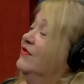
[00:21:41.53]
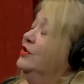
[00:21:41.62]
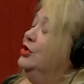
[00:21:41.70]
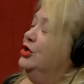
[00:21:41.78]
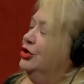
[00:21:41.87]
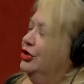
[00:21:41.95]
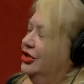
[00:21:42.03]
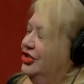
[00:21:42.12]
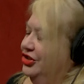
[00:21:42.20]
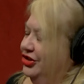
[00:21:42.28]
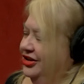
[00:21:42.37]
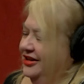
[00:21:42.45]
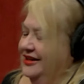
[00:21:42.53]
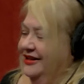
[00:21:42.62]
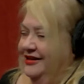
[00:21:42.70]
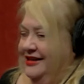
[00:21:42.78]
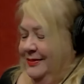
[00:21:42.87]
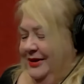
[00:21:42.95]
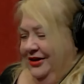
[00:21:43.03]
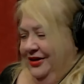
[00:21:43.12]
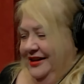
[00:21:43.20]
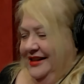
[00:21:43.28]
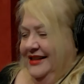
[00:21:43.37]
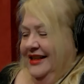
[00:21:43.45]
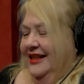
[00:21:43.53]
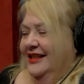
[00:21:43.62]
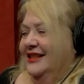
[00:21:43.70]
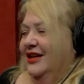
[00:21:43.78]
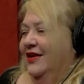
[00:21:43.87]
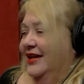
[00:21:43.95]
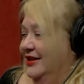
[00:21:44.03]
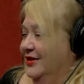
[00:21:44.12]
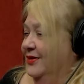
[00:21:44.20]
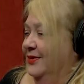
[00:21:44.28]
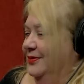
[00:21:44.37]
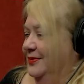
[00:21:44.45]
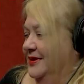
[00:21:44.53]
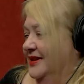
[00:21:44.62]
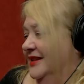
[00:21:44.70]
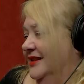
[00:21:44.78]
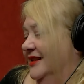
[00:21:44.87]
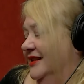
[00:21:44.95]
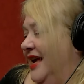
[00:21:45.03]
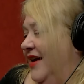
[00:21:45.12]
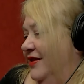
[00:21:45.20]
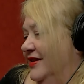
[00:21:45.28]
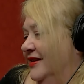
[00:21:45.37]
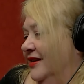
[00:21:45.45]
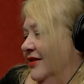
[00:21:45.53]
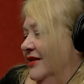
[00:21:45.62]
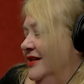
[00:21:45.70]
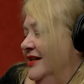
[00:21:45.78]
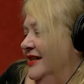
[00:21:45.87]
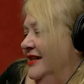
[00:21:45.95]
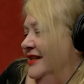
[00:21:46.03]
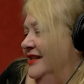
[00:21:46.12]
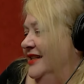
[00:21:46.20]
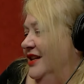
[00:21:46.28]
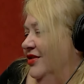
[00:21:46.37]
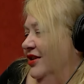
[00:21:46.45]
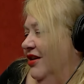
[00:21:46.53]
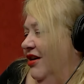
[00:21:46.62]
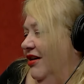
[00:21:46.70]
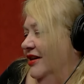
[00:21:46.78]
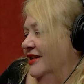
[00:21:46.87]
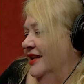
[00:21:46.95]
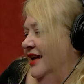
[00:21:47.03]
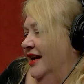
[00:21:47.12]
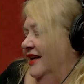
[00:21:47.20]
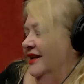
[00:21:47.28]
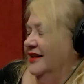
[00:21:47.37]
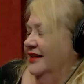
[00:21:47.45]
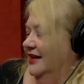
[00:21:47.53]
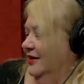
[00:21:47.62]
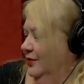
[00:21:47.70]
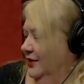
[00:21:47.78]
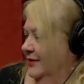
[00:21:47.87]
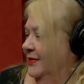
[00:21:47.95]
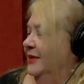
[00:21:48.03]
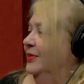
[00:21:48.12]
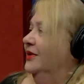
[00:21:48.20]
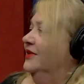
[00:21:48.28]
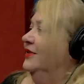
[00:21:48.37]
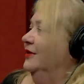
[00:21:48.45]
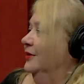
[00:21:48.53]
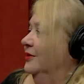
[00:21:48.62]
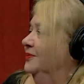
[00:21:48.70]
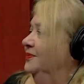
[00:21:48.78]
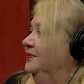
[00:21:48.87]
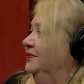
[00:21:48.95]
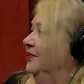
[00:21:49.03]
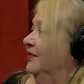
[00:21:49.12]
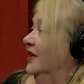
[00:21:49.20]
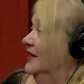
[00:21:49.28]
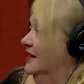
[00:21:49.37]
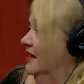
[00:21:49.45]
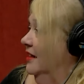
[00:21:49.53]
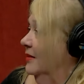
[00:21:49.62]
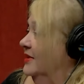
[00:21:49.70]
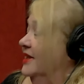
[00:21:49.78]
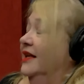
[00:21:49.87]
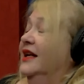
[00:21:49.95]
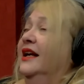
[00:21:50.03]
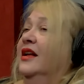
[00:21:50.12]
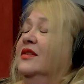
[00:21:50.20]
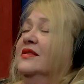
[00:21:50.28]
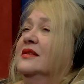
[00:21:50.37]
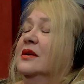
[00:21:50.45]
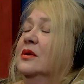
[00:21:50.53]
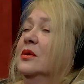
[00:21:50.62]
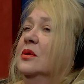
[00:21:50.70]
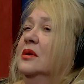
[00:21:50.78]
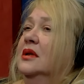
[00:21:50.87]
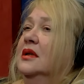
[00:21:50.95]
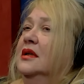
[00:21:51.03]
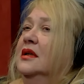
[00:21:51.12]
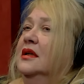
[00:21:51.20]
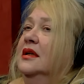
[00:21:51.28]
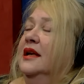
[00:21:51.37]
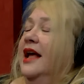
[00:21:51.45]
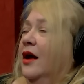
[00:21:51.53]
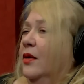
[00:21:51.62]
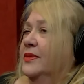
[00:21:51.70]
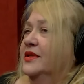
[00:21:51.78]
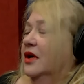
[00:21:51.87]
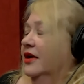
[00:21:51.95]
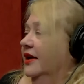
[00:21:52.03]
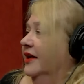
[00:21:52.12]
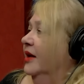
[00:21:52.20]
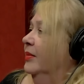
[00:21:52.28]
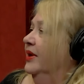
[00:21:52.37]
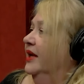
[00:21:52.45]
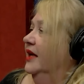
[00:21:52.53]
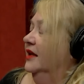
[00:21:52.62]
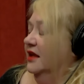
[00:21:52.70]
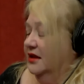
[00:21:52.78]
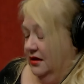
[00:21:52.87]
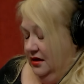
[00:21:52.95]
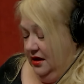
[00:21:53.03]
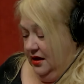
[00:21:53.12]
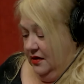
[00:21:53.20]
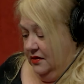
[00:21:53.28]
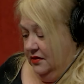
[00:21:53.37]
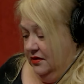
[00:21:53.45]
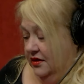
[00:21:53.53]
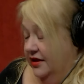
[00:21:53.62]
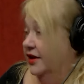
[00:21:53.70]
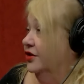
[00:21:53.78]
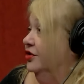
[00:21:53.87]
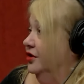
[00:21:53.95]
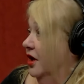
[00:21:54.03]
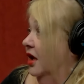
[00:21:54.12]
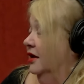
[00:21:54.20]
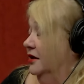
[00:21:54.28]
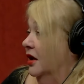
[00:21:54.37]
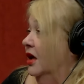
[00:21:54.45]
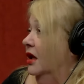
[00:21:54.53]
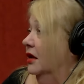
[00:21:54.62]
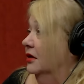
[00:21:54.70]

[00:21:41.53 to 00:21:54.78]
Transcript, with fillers: nurtured their spirits, and so I do have this little secret haunted attic that I want people to okay. Oh, adopt. And I also now starting a campaign that you know get your doll a doll.